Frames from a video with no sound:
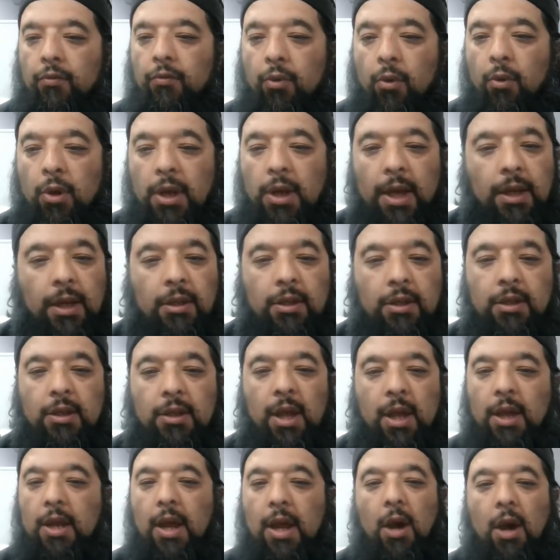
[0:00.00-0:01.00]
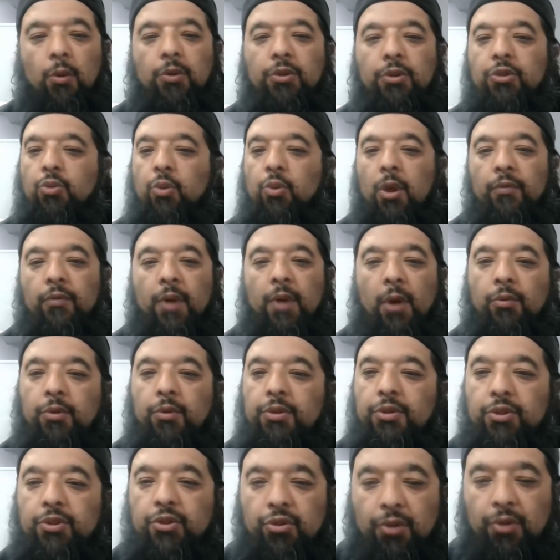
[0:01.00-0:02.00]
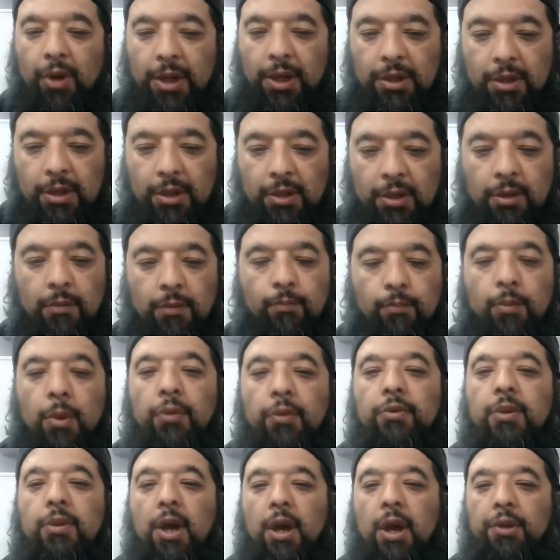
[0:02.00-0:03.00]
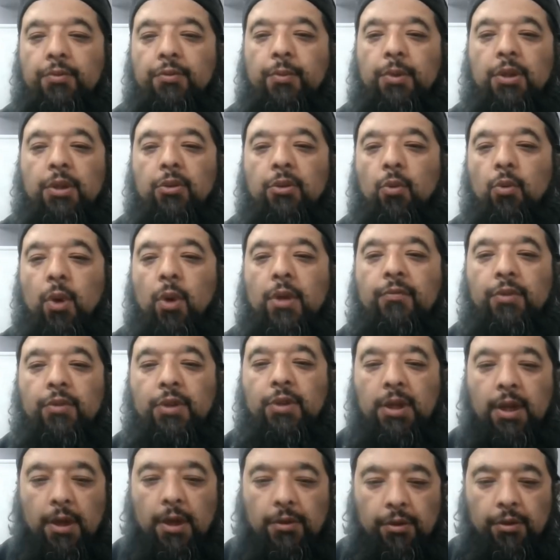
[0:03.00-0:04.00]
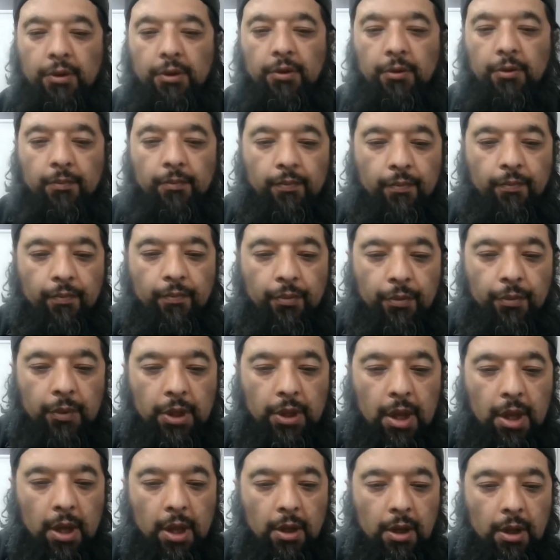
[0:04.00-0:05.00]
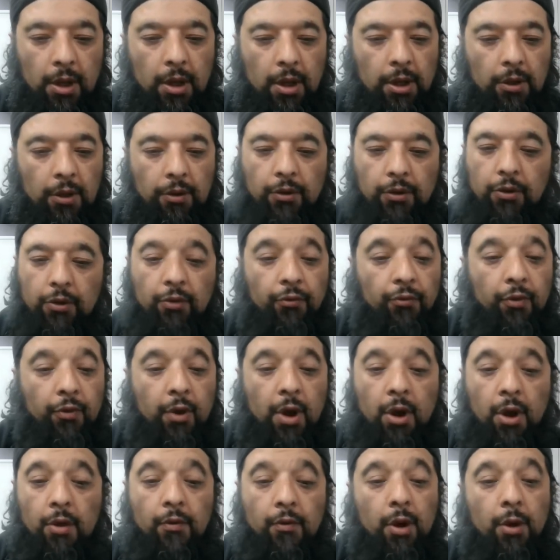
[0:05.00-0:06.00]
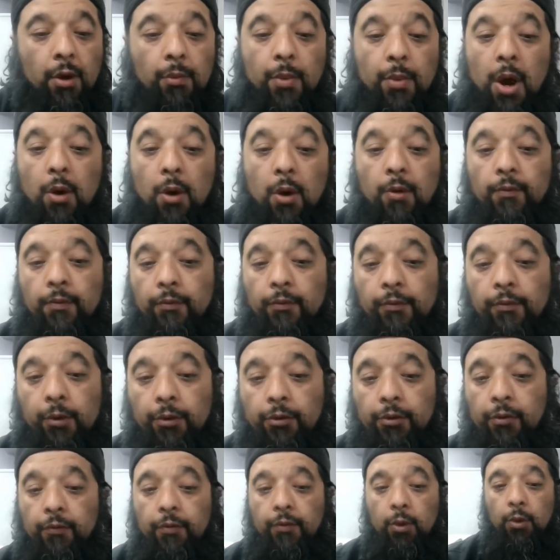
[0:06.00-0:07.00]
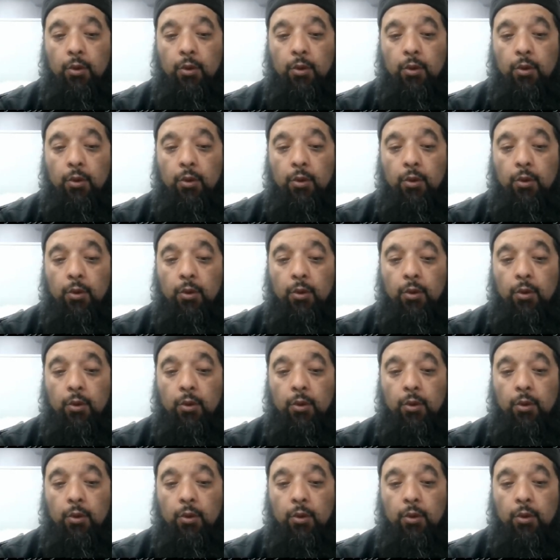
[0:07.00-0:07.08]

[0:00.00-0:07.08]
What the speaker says: for like 10 hours, 12 hours straight, both the husband and the wife together. Okay? This is a very, very powerful verse of